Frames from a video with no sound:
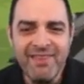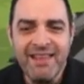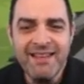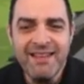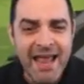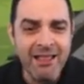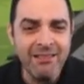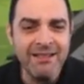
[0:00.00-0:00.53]

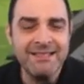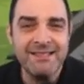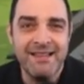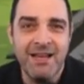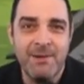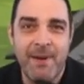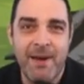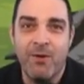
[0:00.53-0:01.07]
Now let's
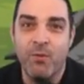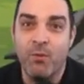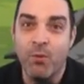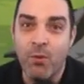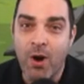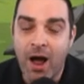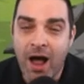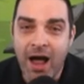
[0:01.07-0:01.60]
think about
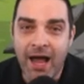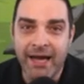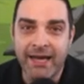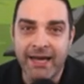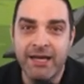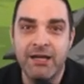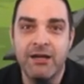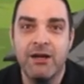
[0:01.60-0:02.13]

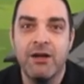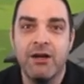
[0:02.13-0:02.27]
why